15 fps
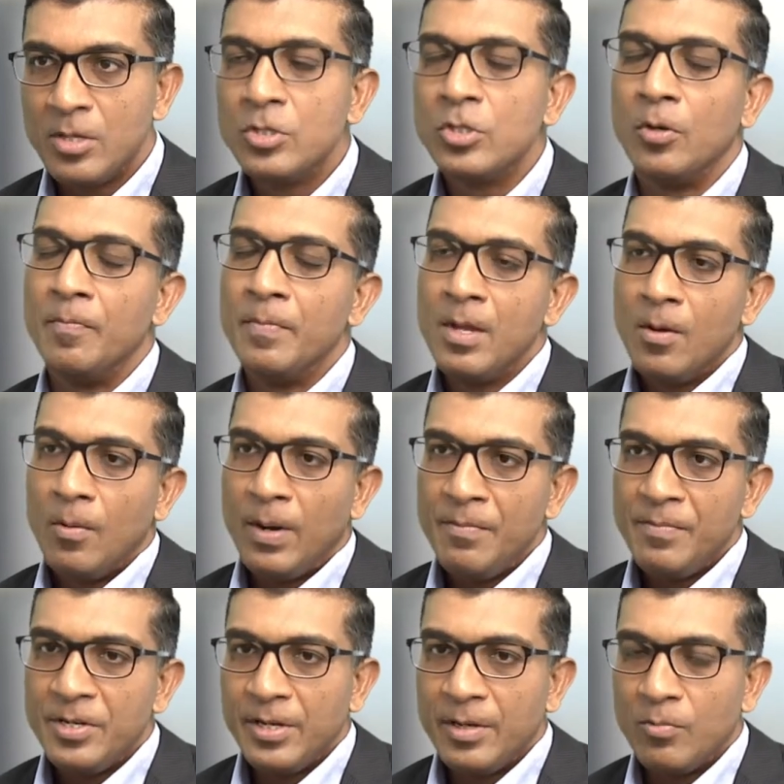So what
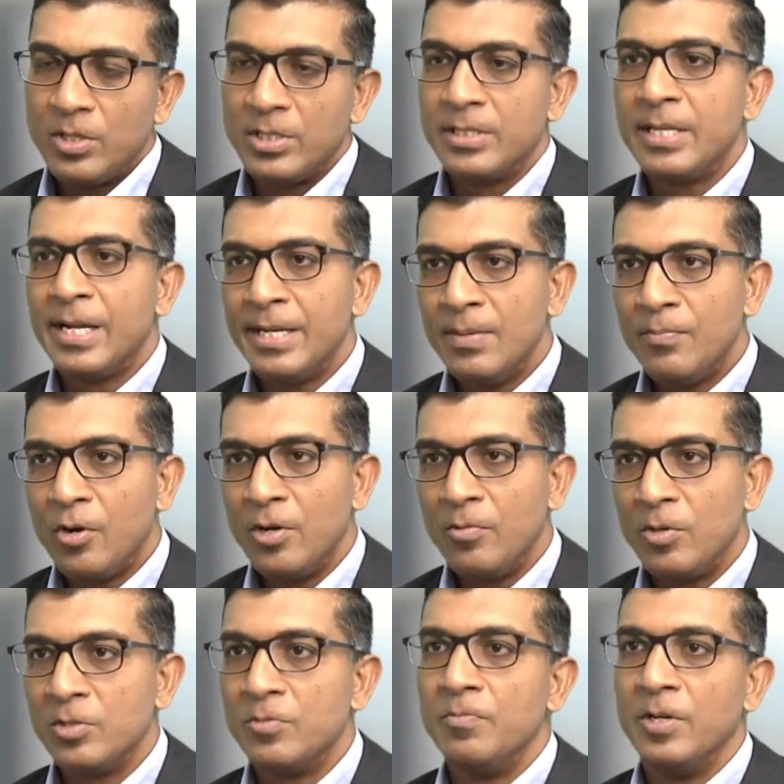we did was, the starting
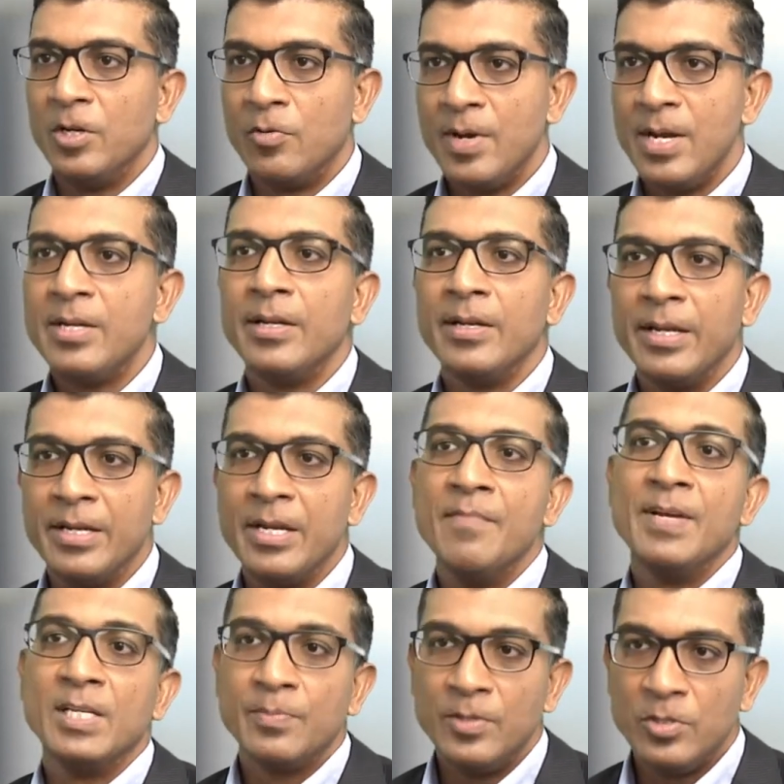point was we created an
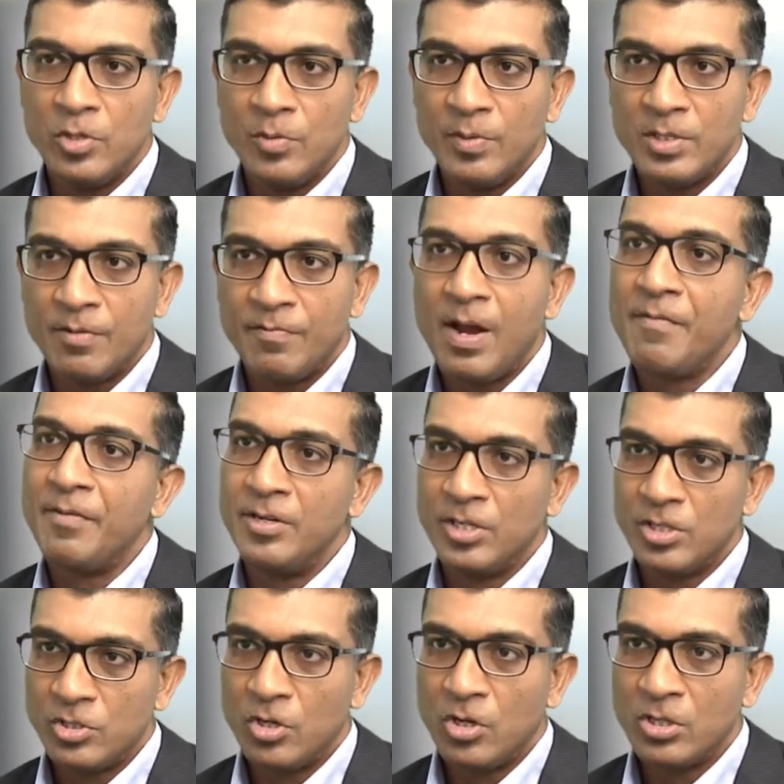investment universe of
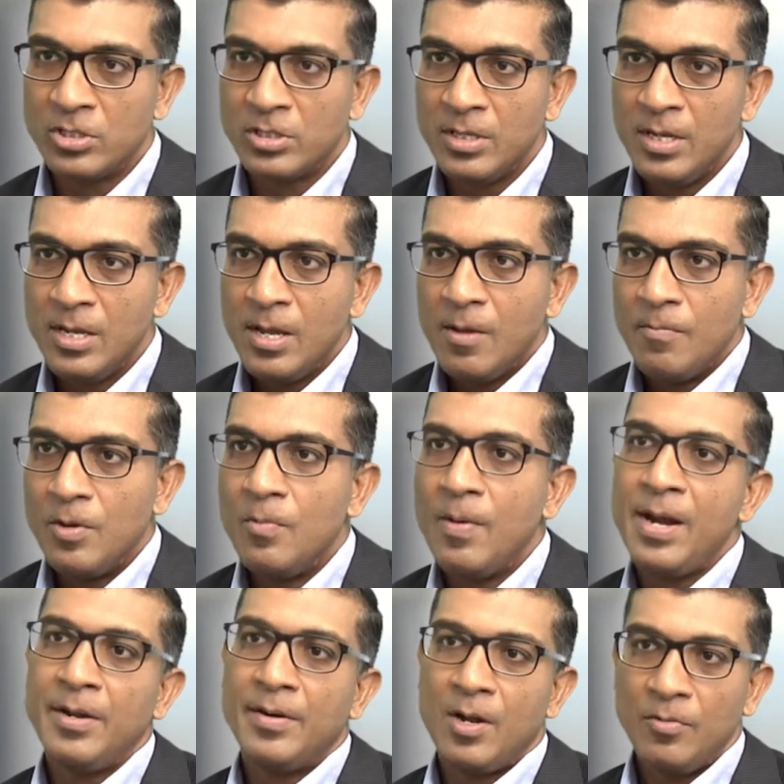500 stocks. We
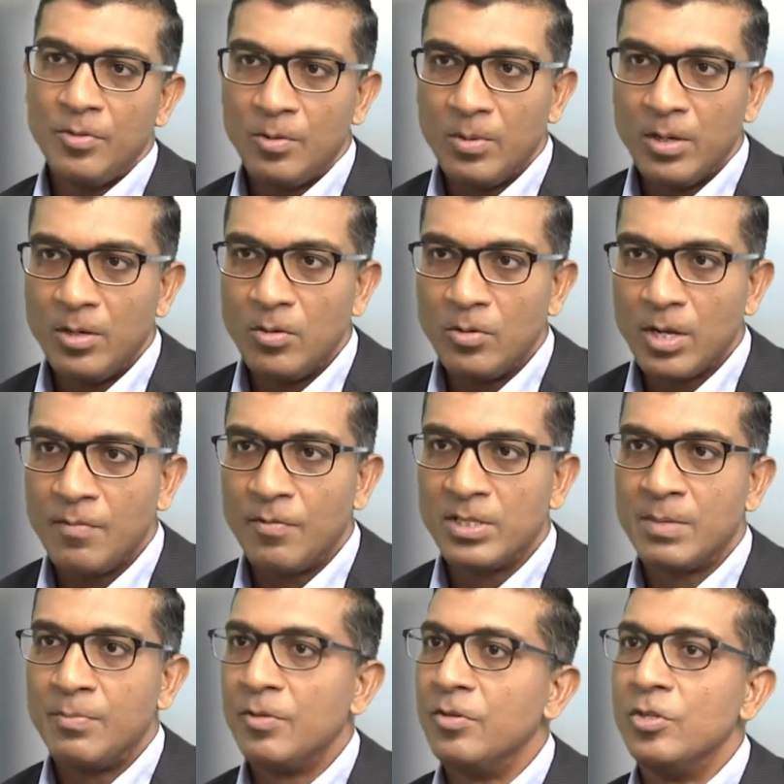ran around the world looking for
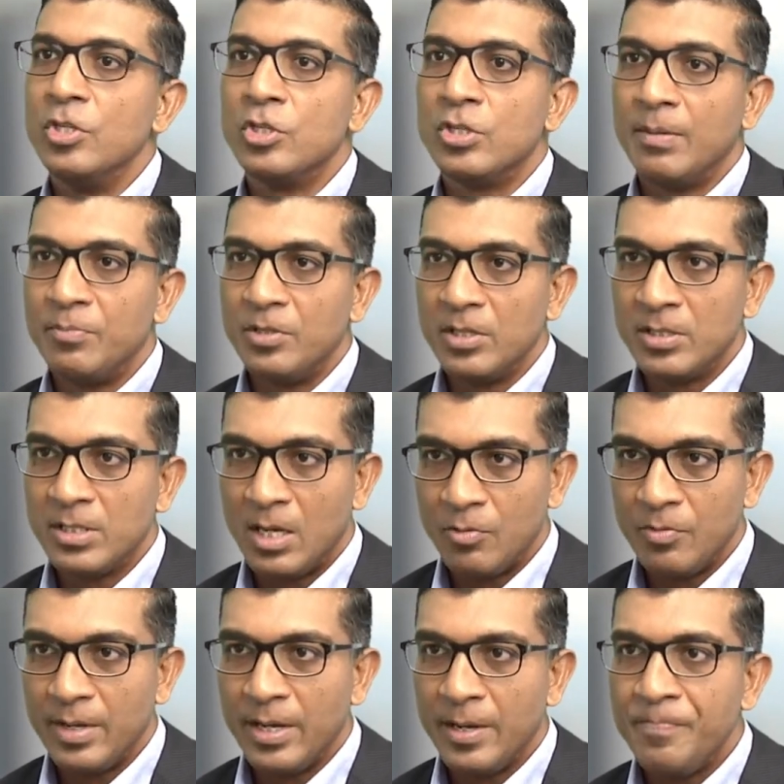some of the disruptors
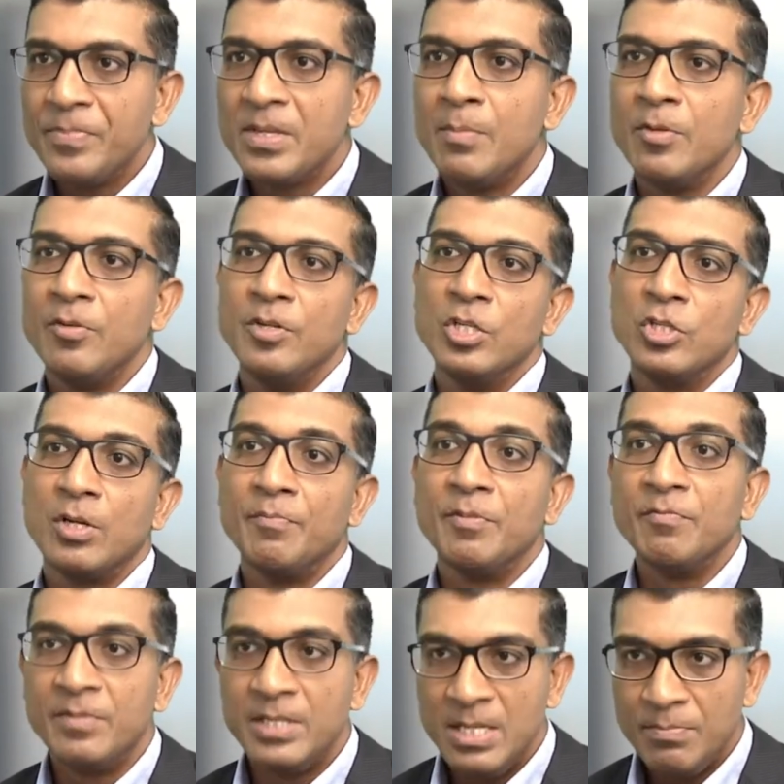out there, some of the
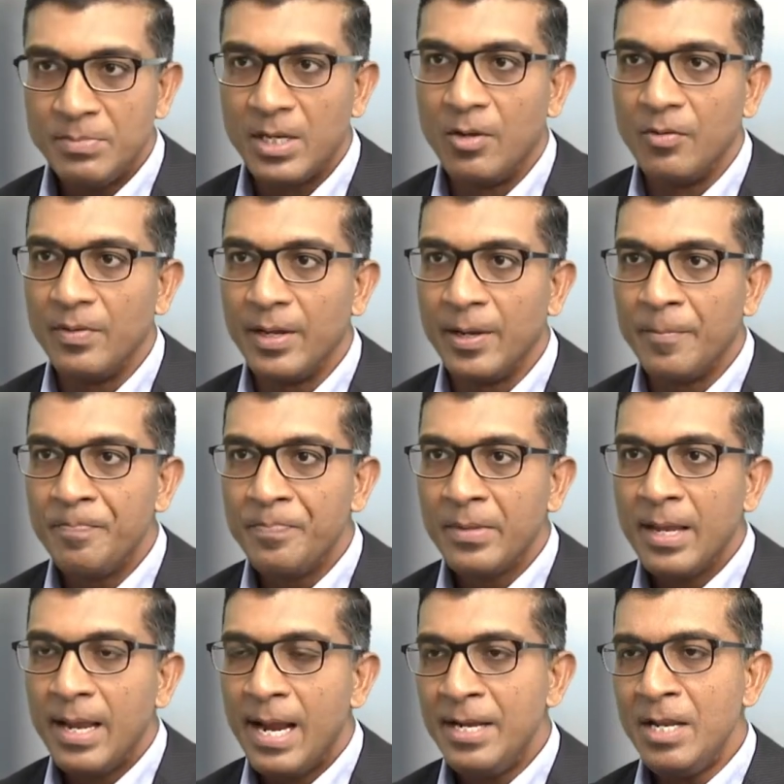disruptive teams out there.
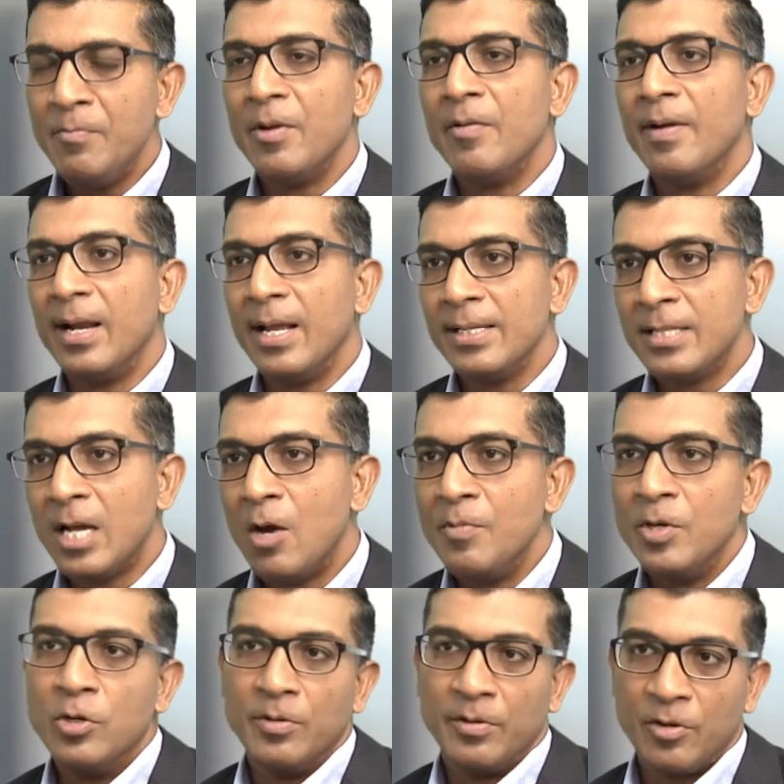And then we realized how
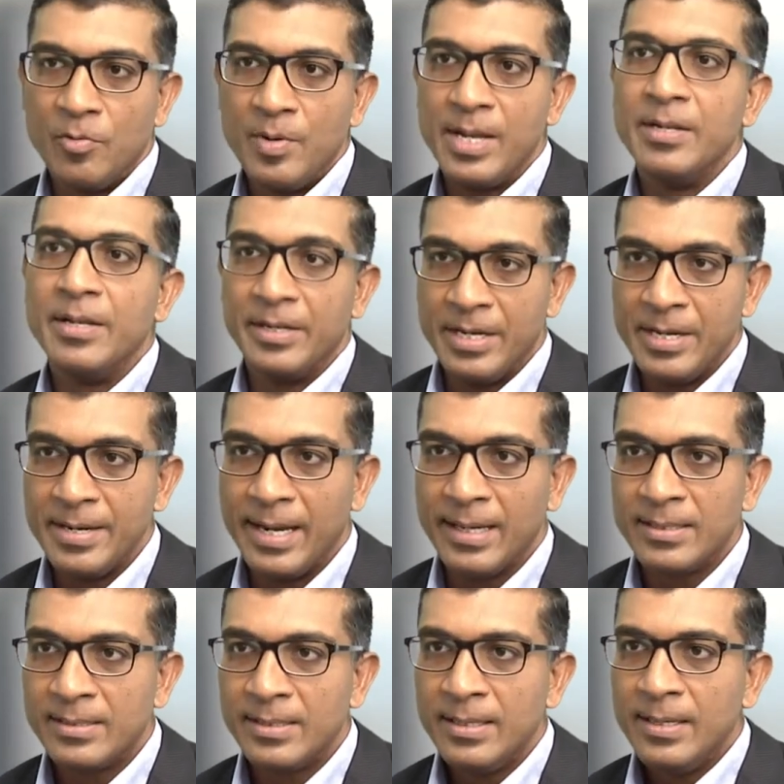we're going to create that
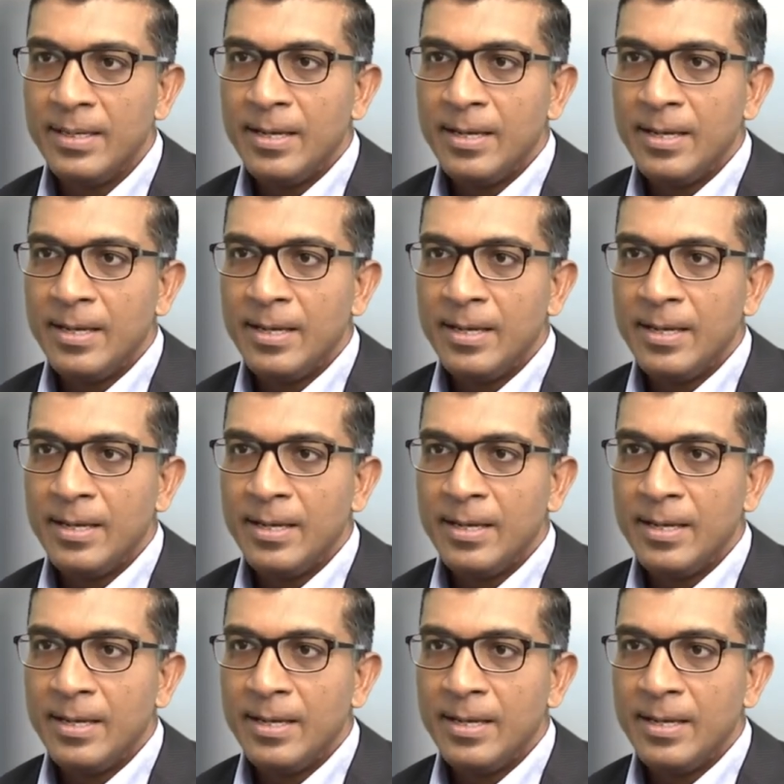index.